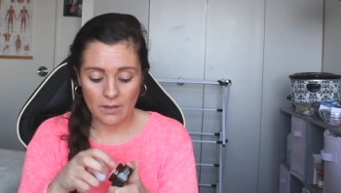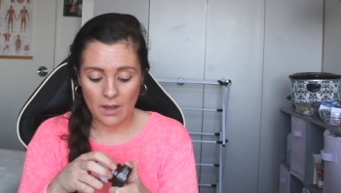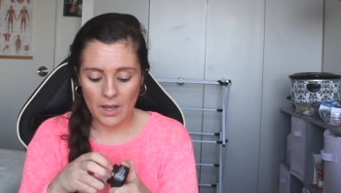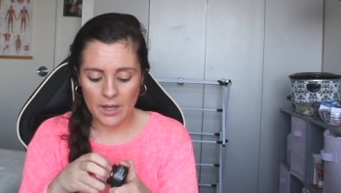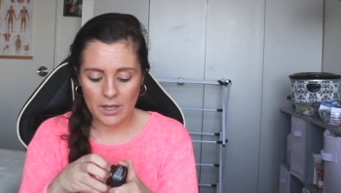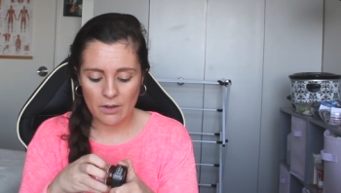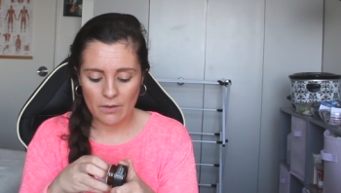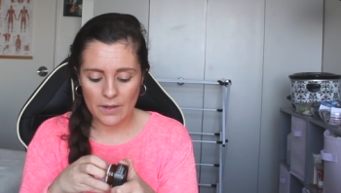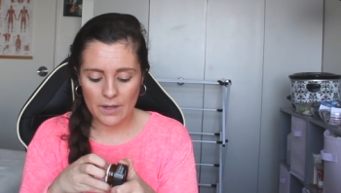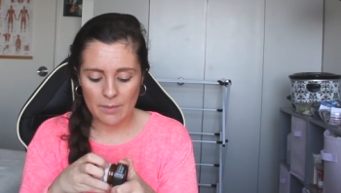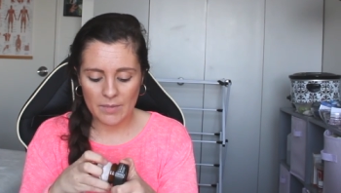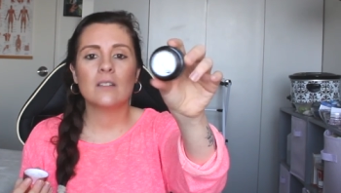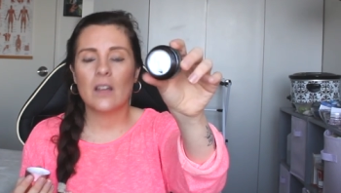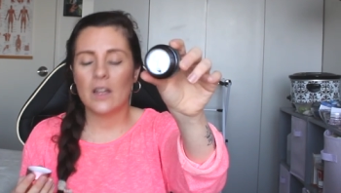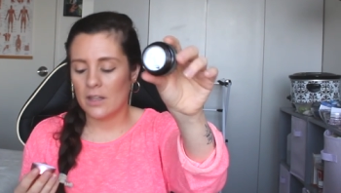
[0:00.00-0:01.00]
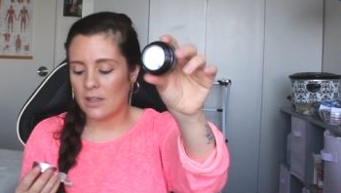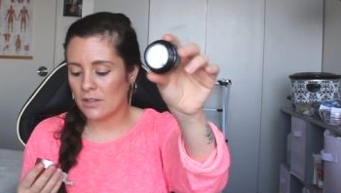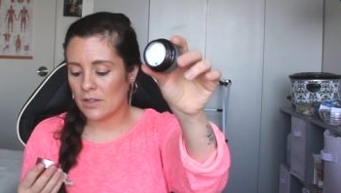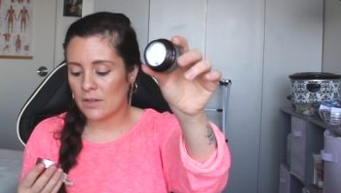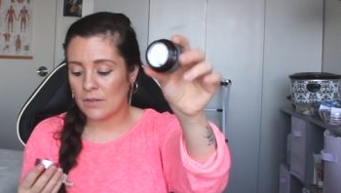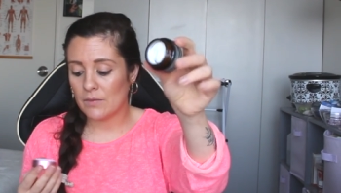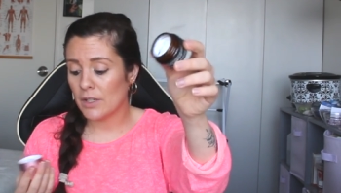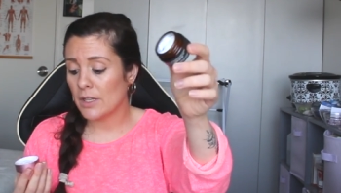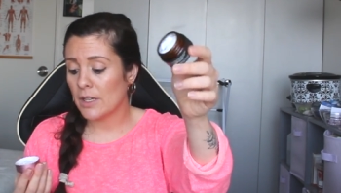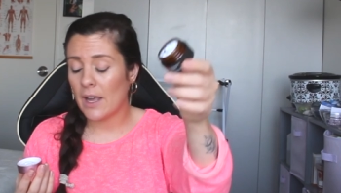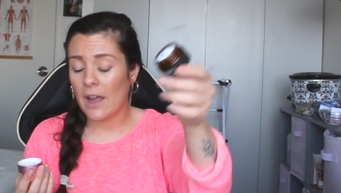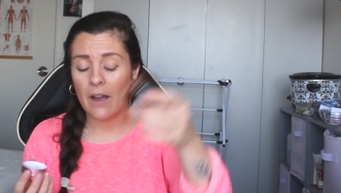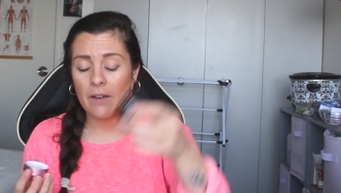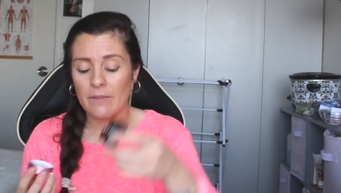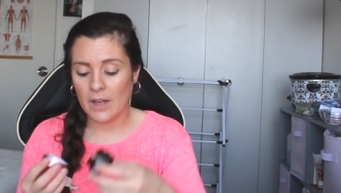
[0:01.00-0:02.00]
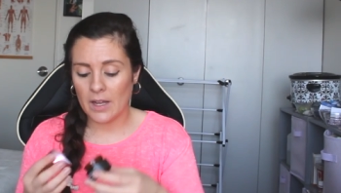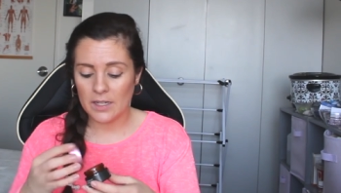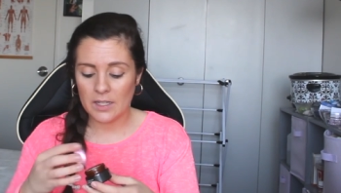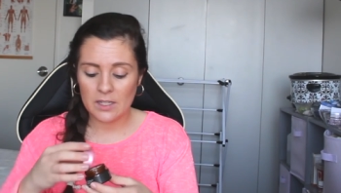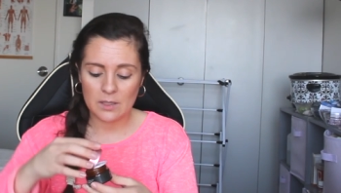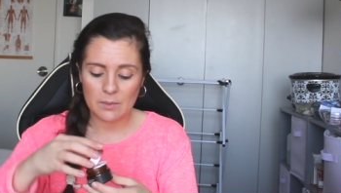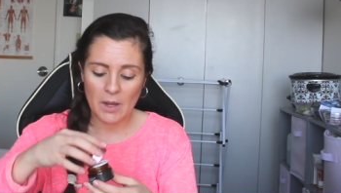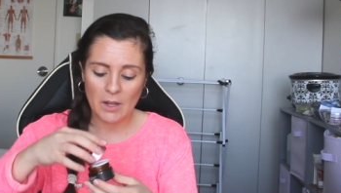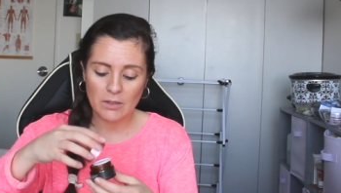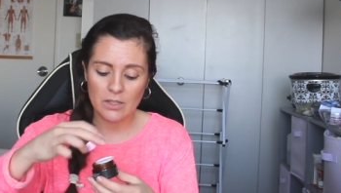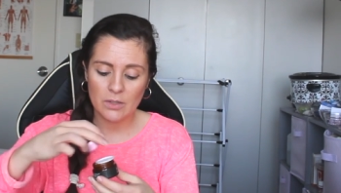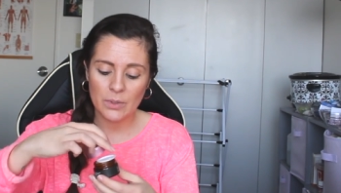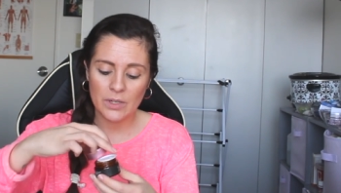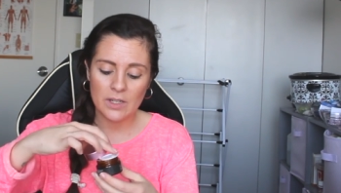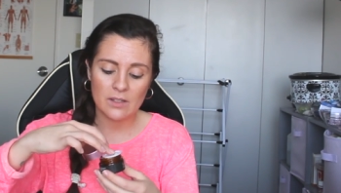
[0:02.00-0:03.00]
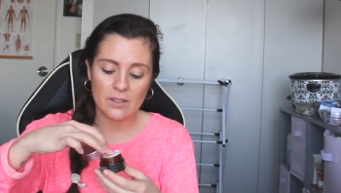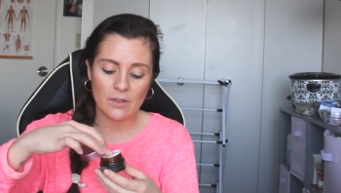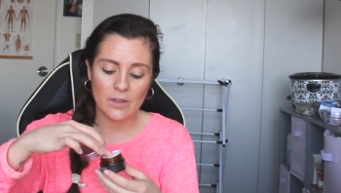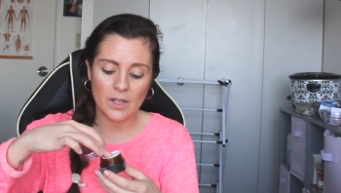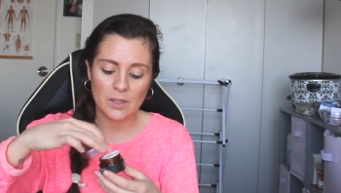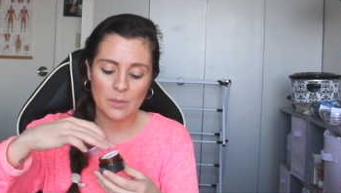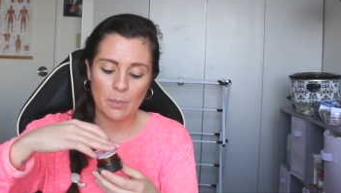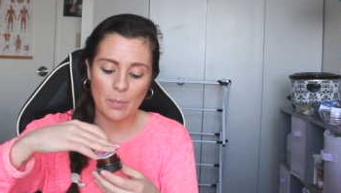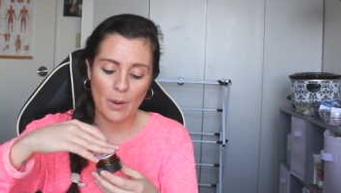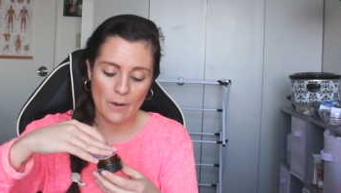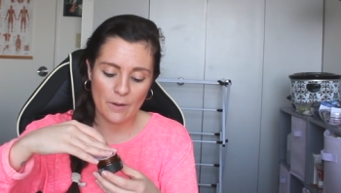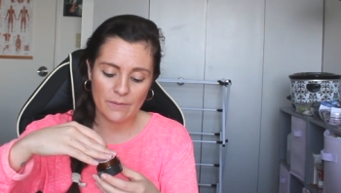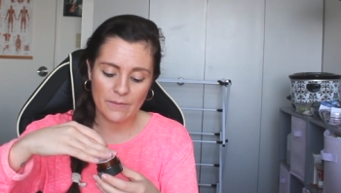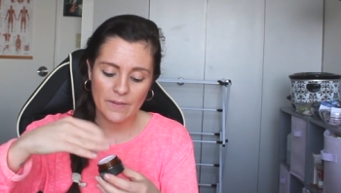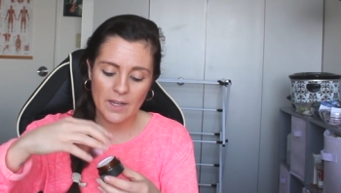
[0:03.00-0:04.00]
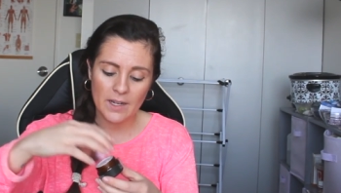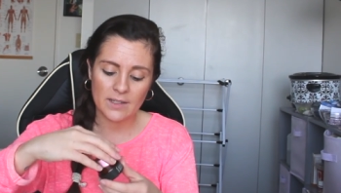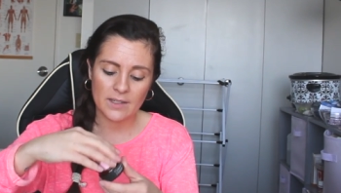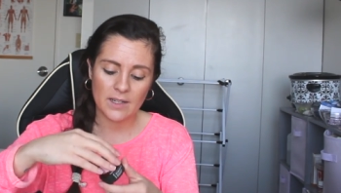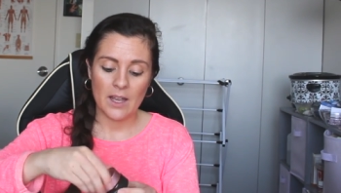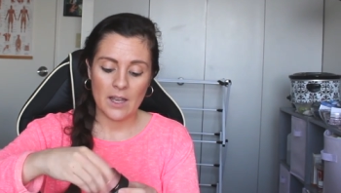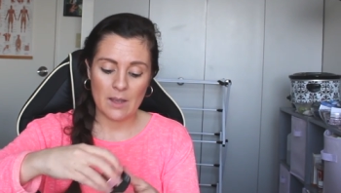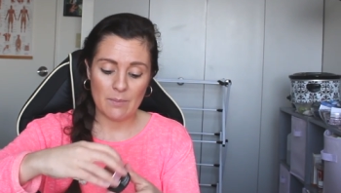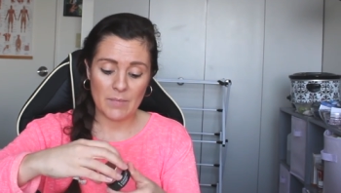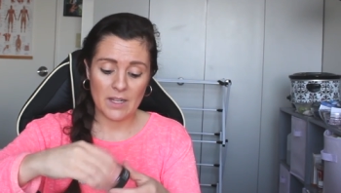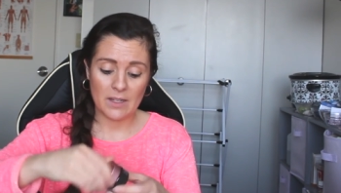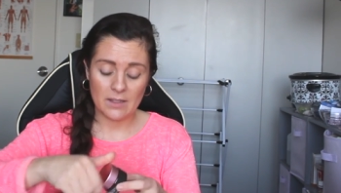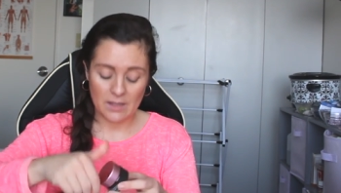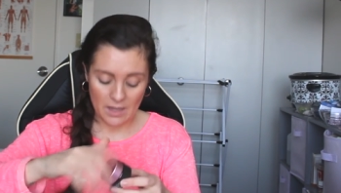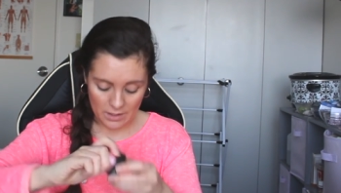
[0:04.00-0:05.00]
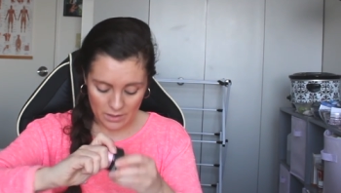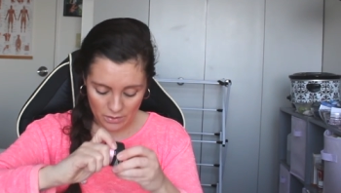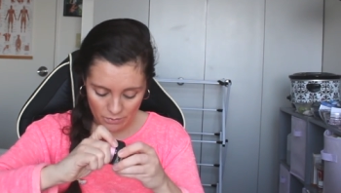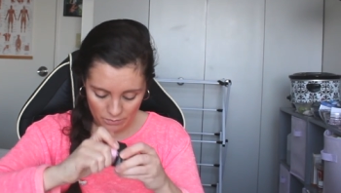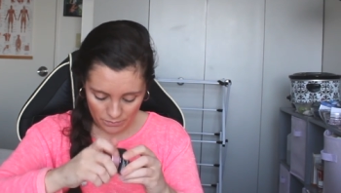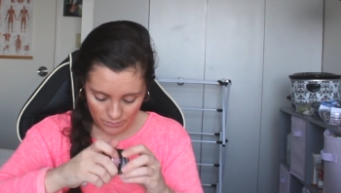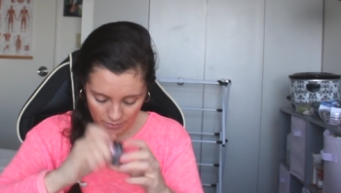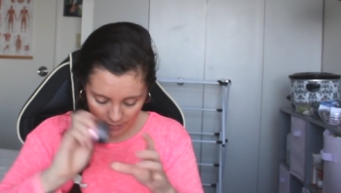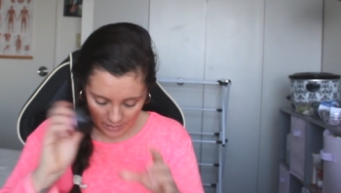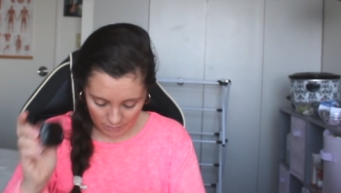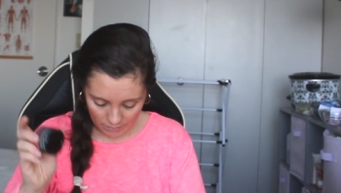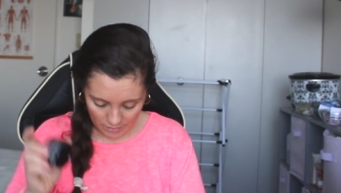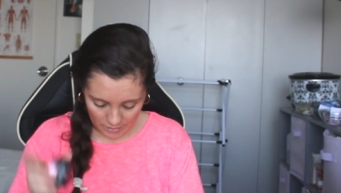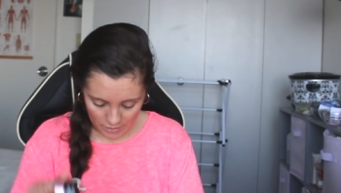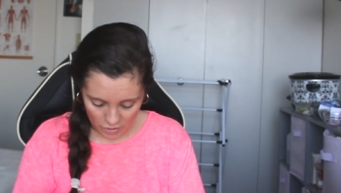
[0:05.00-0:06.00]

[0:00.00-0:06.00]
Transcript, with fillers: eye cream. It doesn't really have any smell to it so that's perfect. It means that it's really really